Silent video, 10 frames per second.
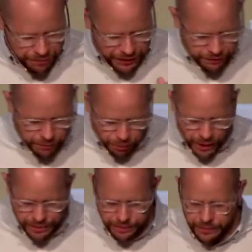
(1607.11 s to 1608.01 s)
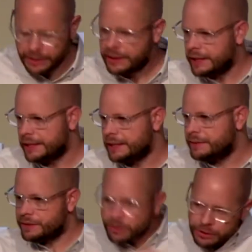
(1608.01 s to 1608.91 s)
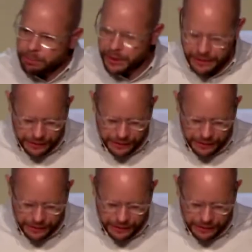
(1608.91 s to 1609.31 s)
the living bread, and he's the only bread that